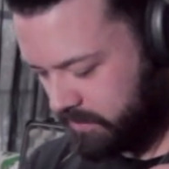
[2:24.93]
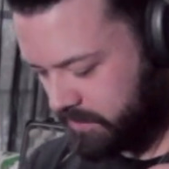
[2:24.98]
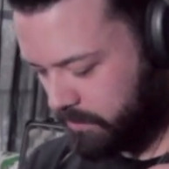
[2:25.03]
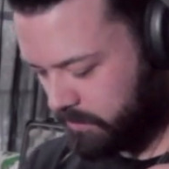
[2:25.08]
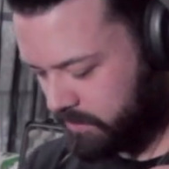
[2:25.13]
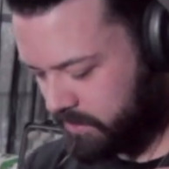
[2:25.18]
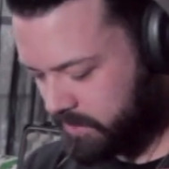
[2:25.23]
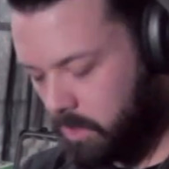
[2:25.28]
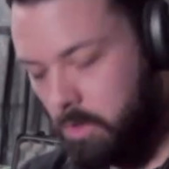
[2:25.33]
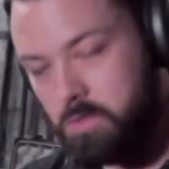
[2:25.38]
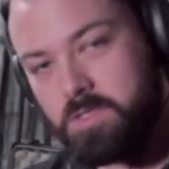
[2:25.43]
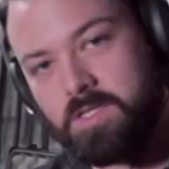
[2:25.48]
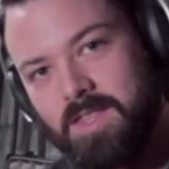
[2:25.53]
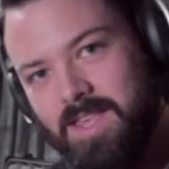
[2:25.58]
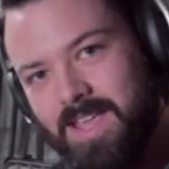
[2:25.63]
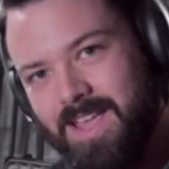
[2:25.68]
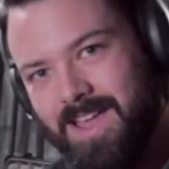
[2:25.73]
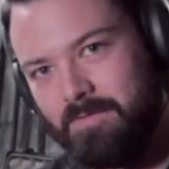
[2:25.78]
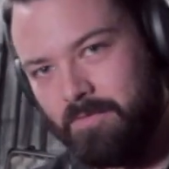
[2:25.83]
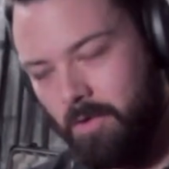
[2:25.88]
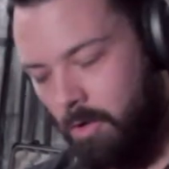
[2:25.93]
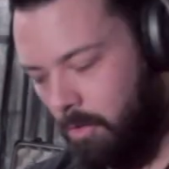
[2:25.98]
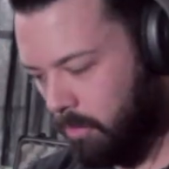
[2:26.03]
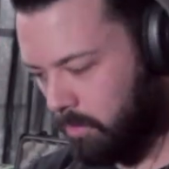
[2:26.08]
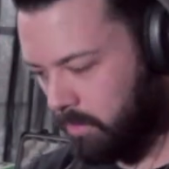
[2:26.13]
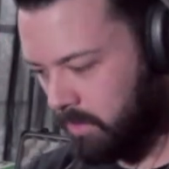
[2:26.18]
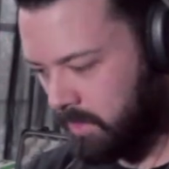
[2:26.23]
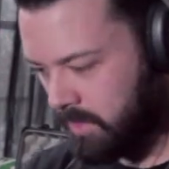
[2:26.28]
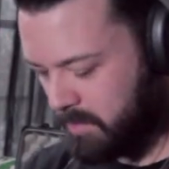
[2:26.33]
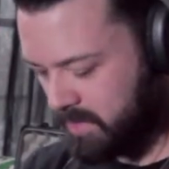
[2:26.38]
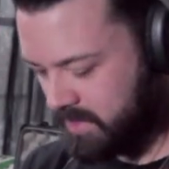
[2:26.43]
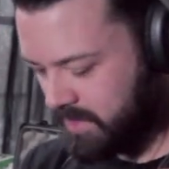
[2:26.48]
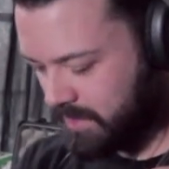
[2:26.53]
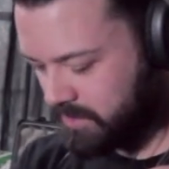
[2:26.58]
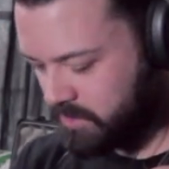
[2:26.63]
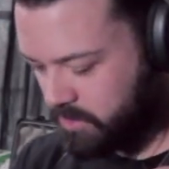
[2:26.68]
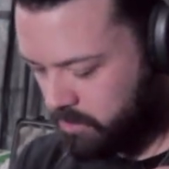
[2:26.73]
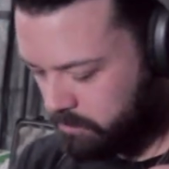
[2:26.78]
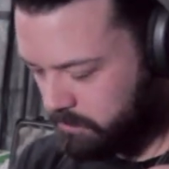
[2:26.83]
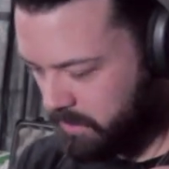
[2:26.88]
So it's close to the F hole, but
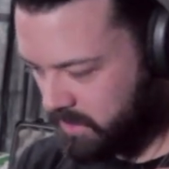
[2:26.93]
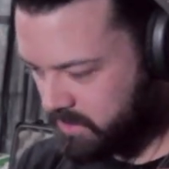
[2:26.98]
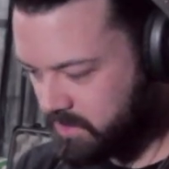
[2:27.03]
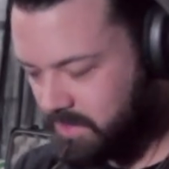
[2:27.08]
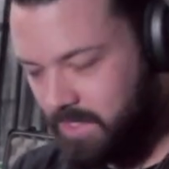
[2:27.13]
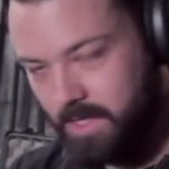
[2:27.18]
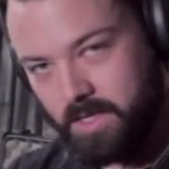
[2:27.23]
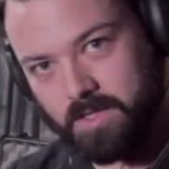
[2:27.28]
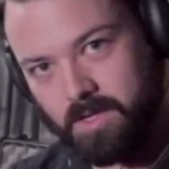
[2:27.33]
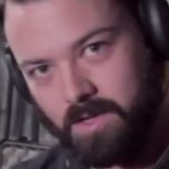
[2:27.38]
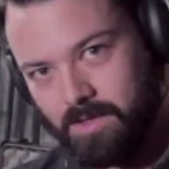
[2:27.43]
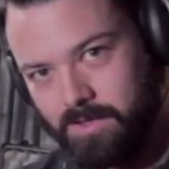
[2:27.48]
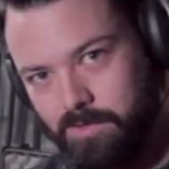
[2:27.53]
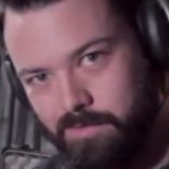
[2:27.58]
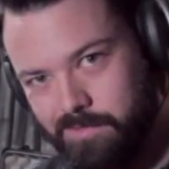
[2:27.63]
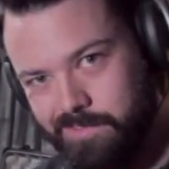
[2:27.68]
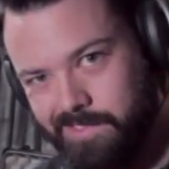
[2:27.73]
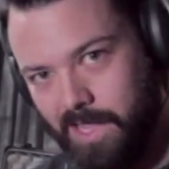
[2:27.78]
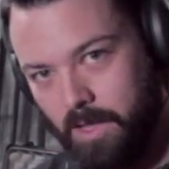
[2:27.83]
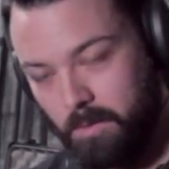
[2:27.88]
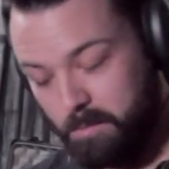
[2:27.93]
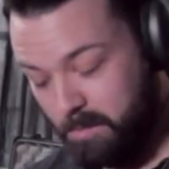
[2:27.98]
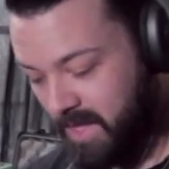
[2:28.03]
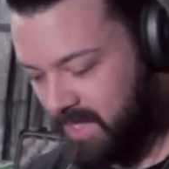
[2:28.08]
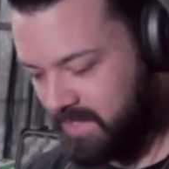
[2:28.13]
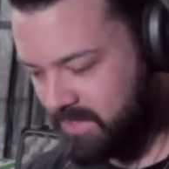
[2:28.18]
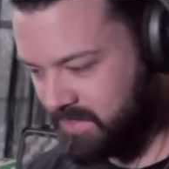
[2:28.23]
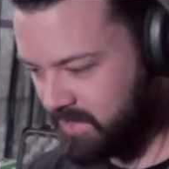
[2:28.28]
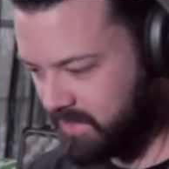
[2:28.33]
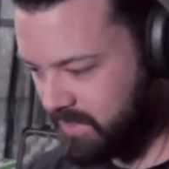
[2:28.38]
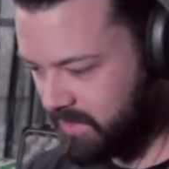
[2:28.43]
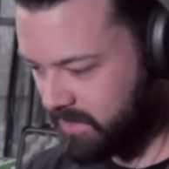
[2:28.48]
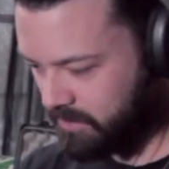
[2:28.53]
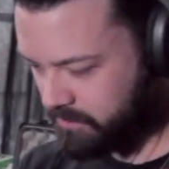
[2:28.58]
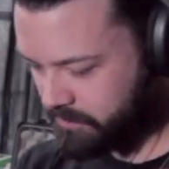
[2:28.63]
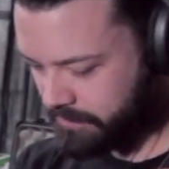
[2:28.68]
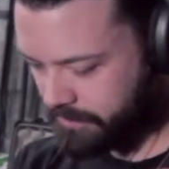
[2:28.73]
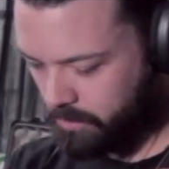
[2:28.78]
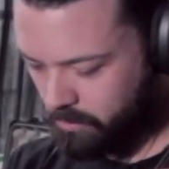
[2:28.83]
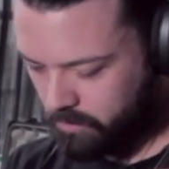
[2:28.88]
not too much that it'll sound bassy, and
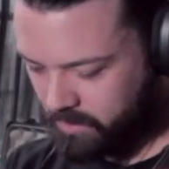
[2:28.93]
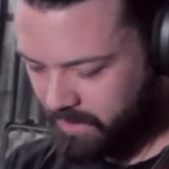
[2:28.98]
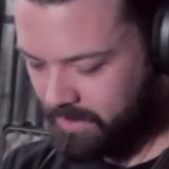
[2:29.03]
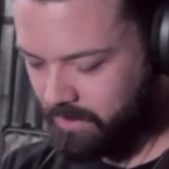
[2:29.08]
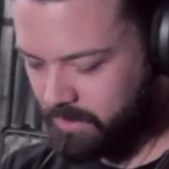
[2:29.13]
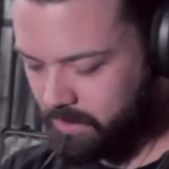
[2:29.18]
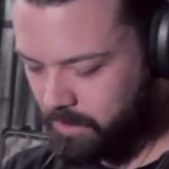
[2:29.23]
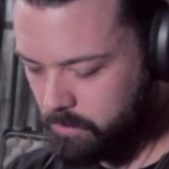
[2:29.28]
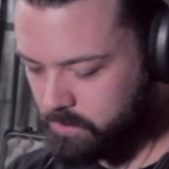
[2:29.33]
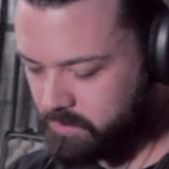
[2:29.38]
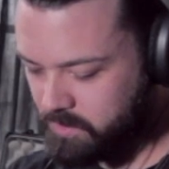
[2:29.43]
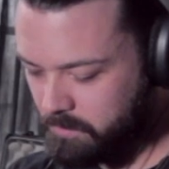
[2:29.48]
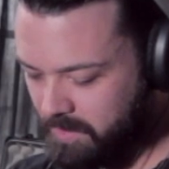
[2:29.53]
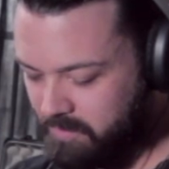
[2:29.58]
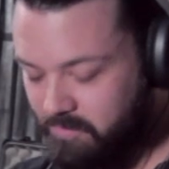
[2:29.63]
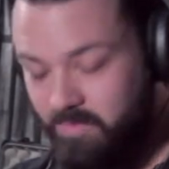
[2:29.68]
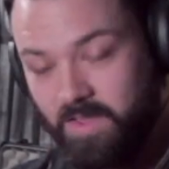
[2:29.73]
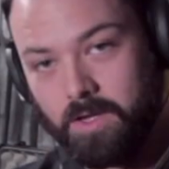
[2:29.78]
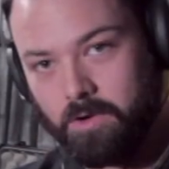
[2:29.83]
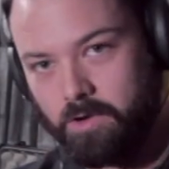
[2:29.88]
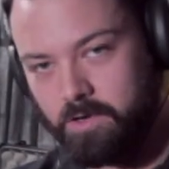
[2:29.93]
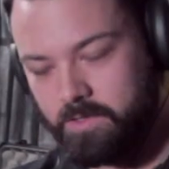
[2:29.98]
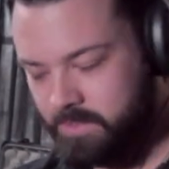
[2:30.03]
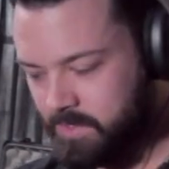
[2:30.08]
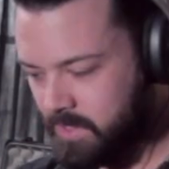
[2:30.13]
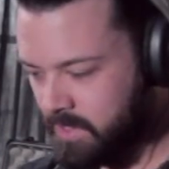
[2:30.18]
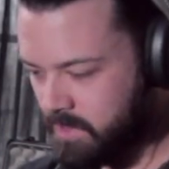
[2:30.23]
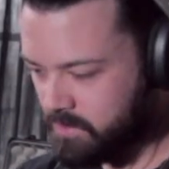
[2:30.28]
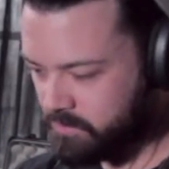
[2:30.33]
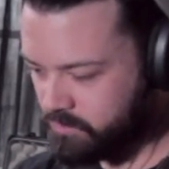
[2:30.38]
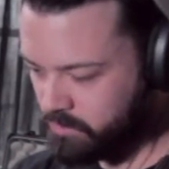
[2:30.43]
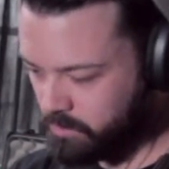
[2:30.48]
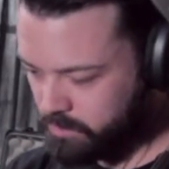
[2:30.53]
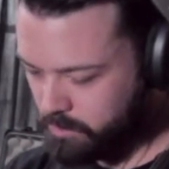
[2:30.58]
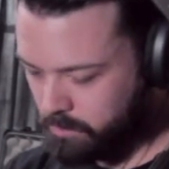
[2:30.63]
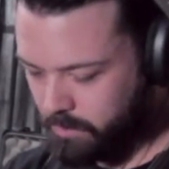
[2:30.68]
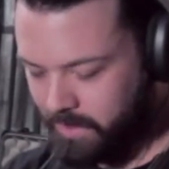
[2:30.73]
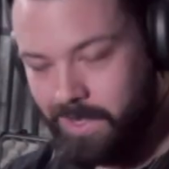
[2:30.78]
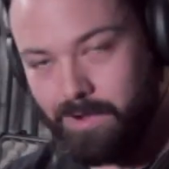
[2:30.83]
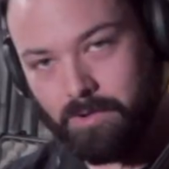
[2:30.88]
also kind of close to my fingers, so
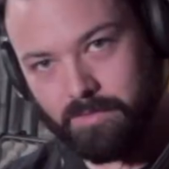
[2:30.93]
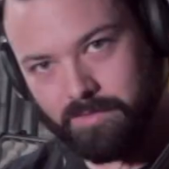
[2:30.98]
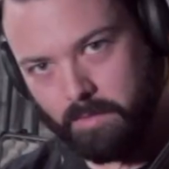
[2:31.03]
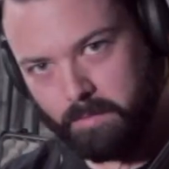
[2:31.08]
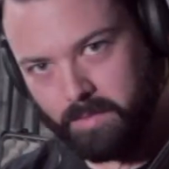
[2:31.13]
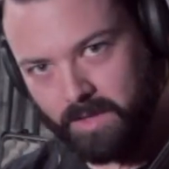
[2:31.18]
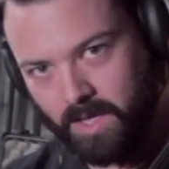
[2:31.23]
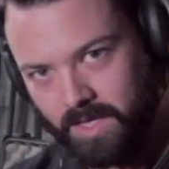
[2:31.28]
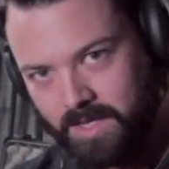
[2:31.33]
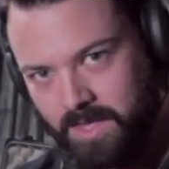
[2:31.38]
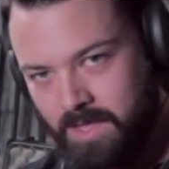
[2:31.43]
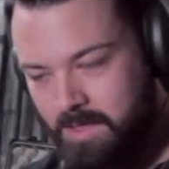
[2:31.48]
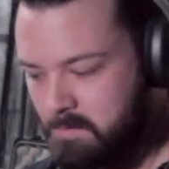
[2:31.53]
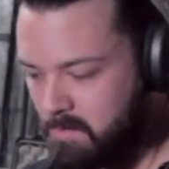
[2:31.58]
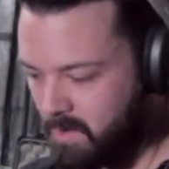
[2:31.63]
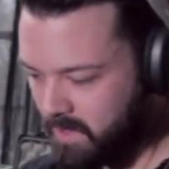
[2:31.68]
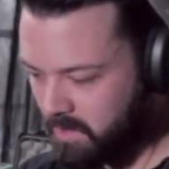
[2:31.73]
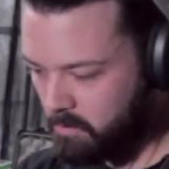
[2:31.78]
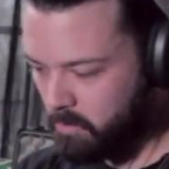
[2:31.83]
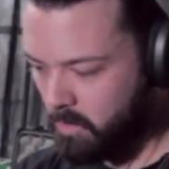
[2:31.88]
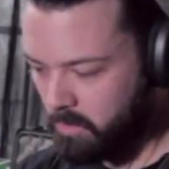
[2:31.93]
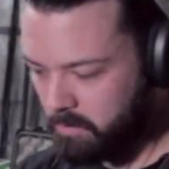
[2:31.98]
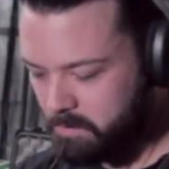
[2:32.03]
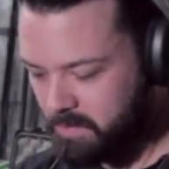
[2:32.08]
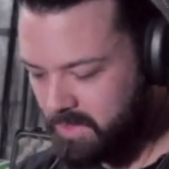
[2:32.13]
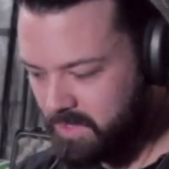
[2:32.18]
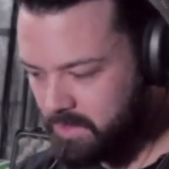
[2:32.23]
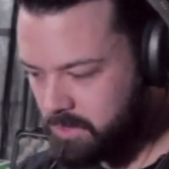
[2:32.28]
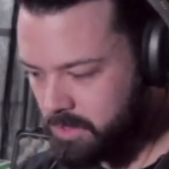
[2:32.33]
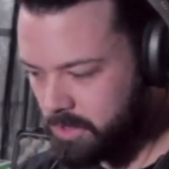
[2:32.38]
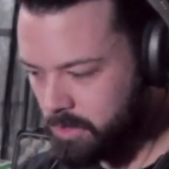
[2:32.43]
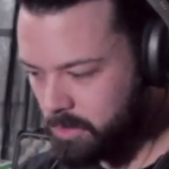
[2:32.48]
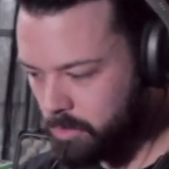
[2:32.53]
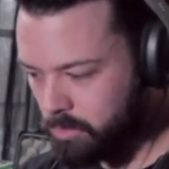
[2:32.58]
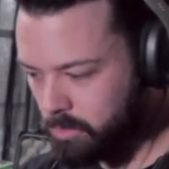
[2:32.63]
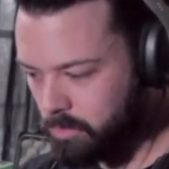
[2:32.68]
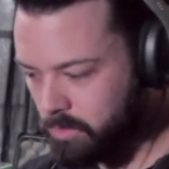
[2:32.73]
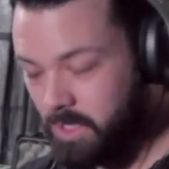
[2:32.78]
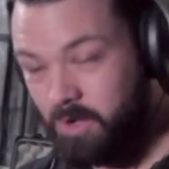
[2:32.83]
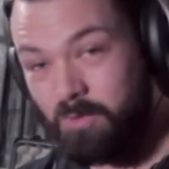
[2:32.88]
you'll hear the plucking, but it won't be
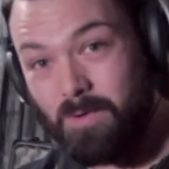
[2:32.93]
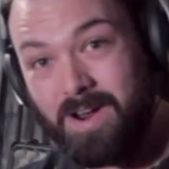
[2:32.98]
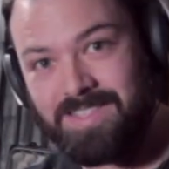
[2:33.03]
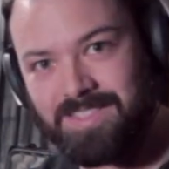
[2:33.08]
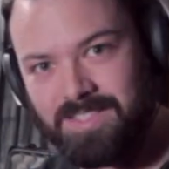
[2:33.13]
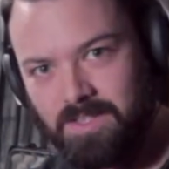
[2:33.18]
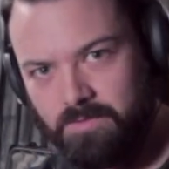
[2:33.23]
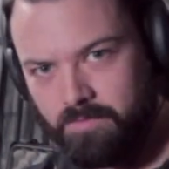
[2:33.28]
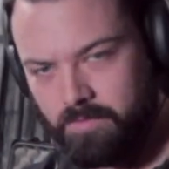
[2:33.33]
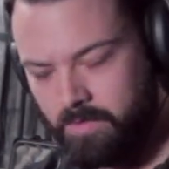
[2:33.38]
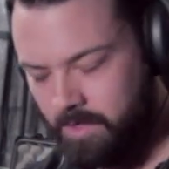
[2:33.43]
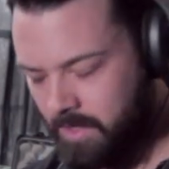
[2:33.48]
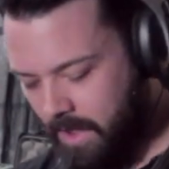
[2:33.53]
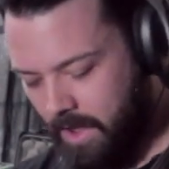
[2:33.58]
too aggressive.